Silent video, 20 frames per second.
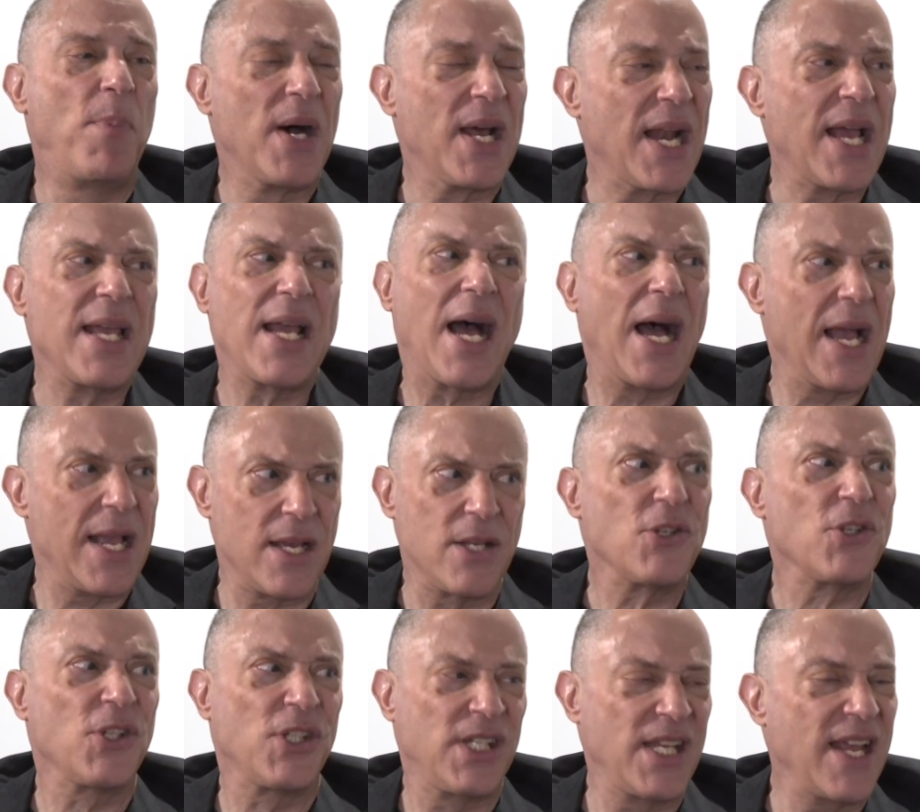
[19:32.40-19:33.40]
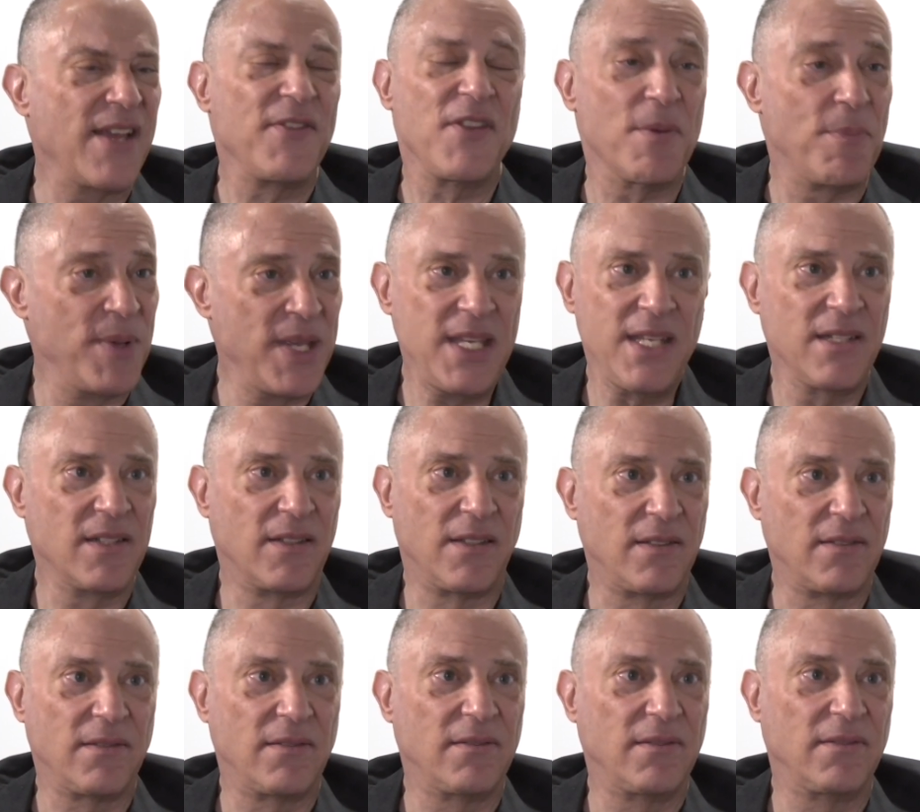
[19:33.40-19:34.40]
But I understand the
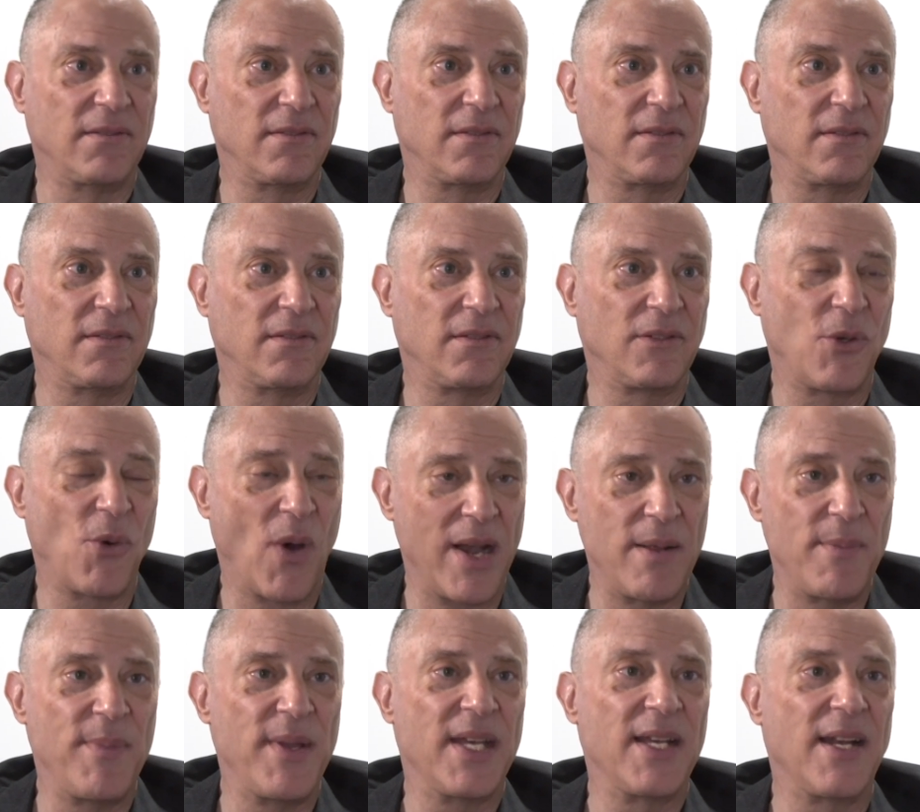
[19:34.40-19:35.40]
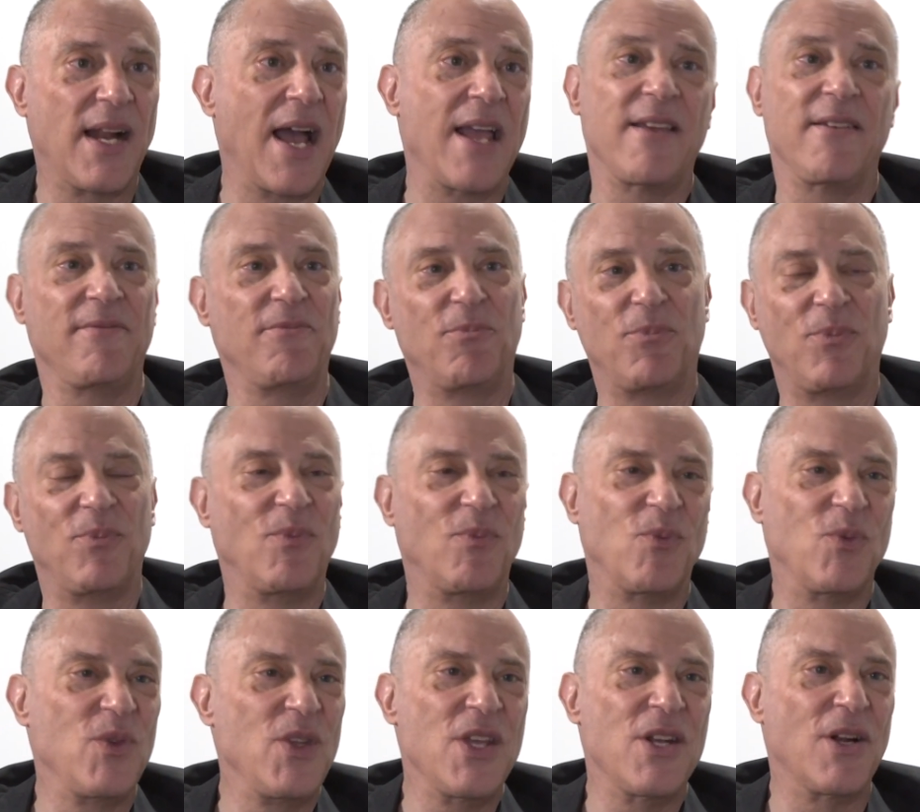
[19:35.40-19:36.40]
appeal quite a bit. I
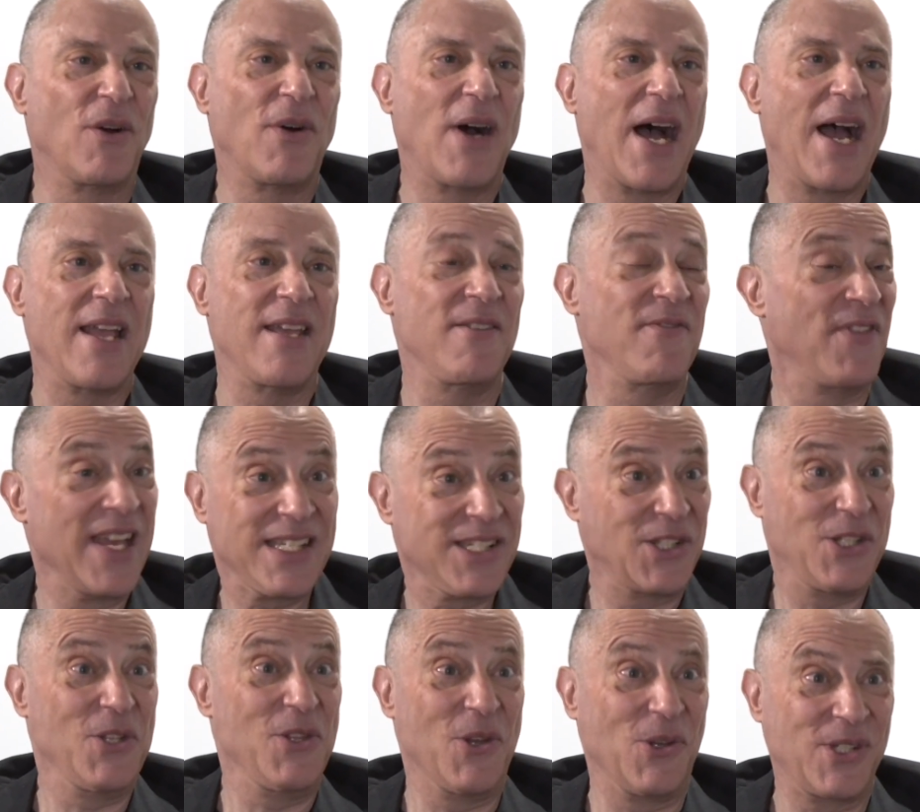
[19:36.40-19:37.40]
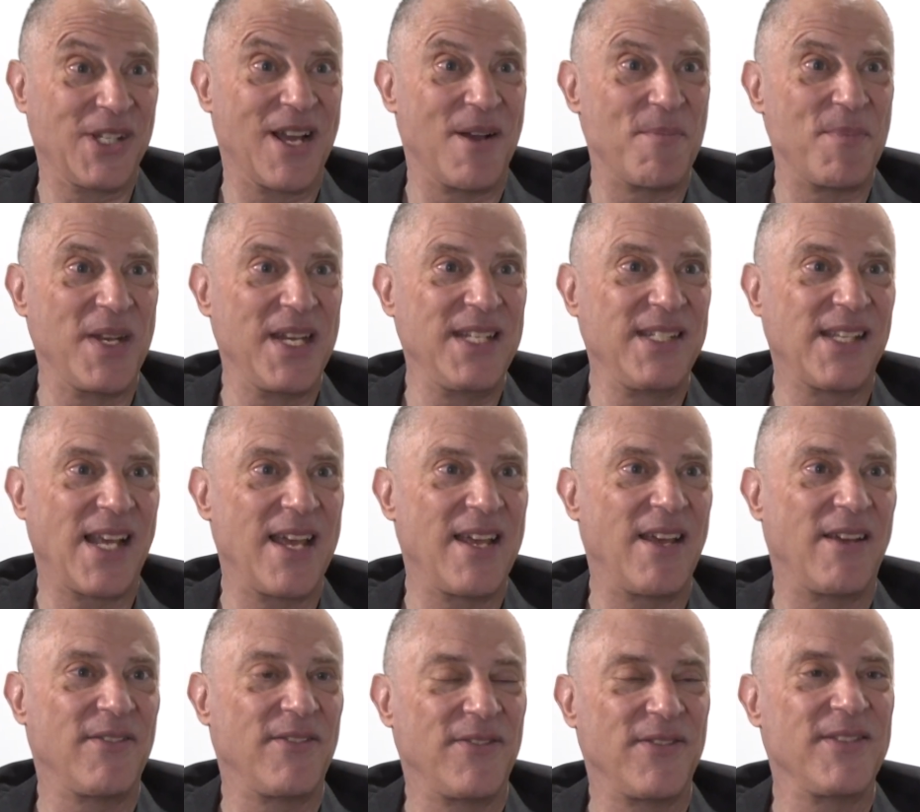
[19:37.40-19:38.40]
invest in those companies. I
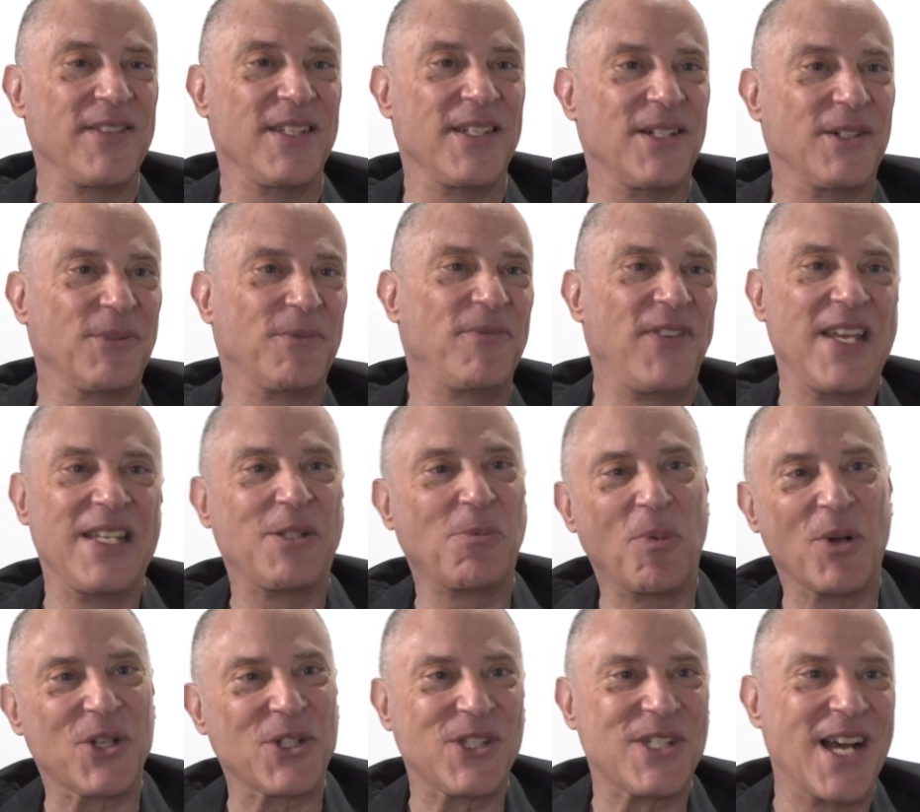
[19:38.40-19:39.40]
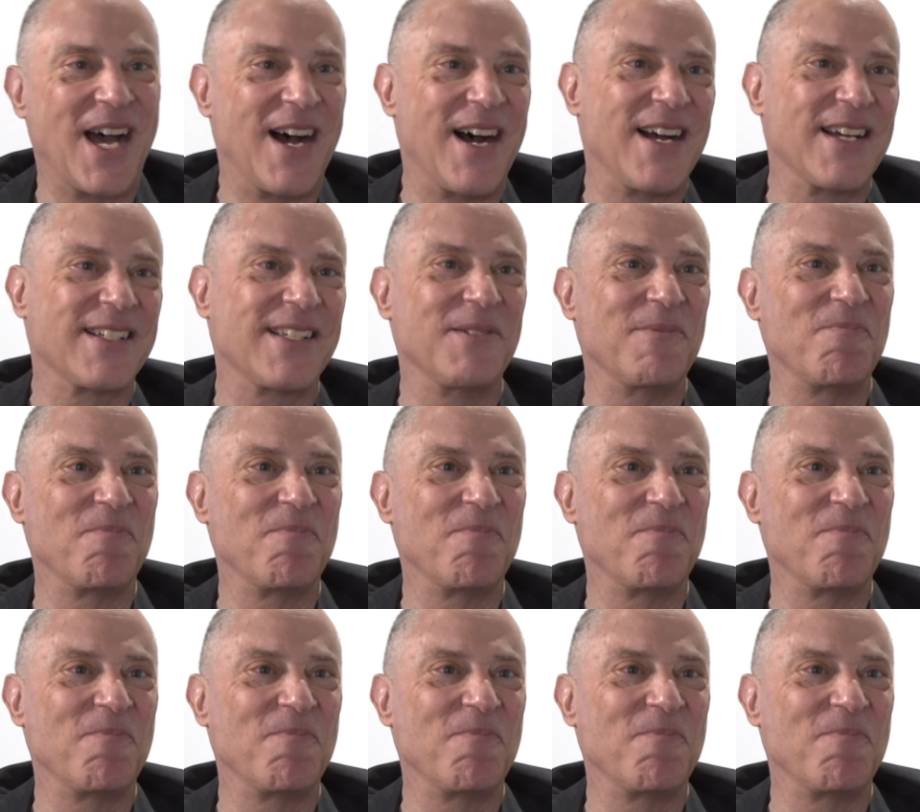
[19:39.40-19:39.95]
have, you know, Facebook stock